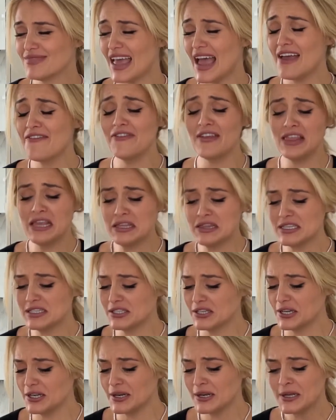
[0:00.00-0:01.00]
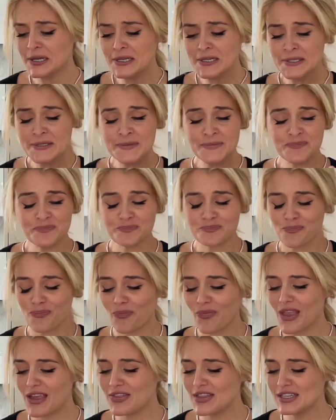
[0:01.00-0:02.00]
I feel like
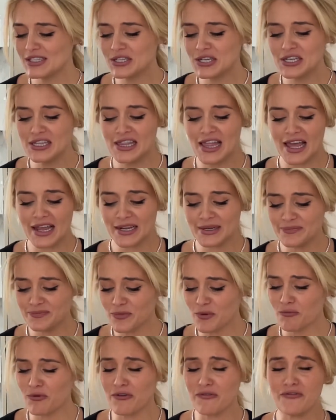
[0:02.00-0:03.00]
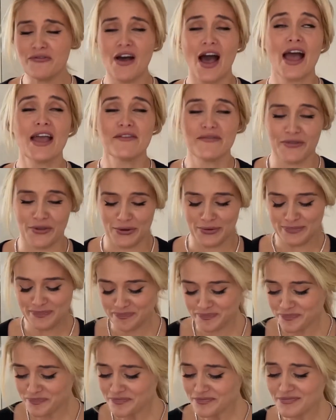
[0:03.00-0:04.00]
this could like revive you.
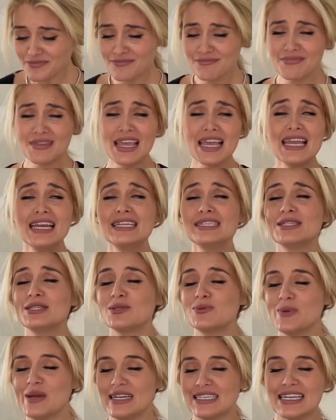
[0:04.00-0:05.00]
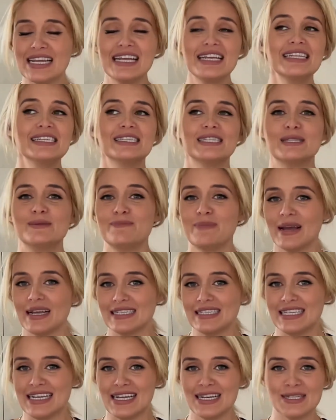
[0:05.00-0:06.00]
It is sweet, it is
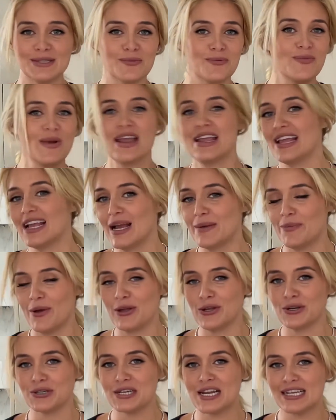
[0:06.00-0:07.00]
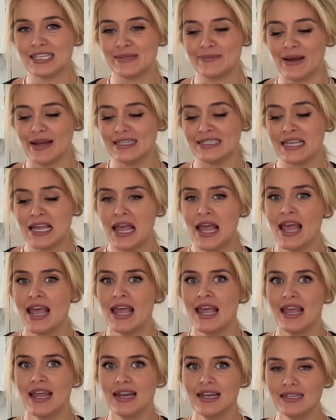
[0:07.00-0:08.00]
spicy, it is waking up all your taste buds.
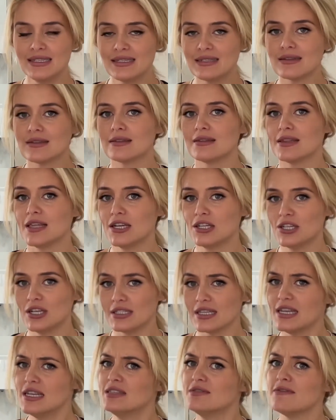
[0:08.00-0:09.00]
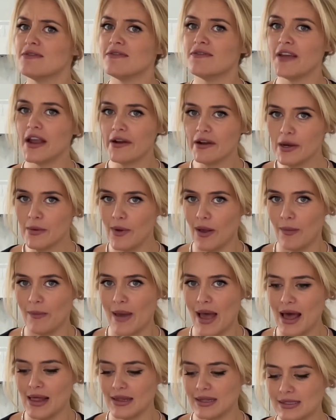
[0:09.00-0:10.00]
It is delicious. It is very well
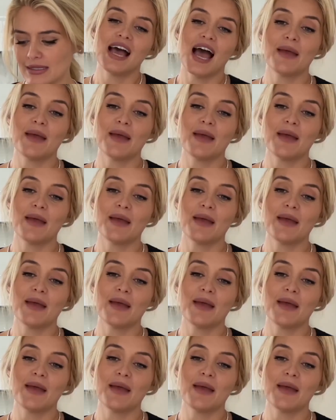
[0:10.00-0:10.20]
balanced.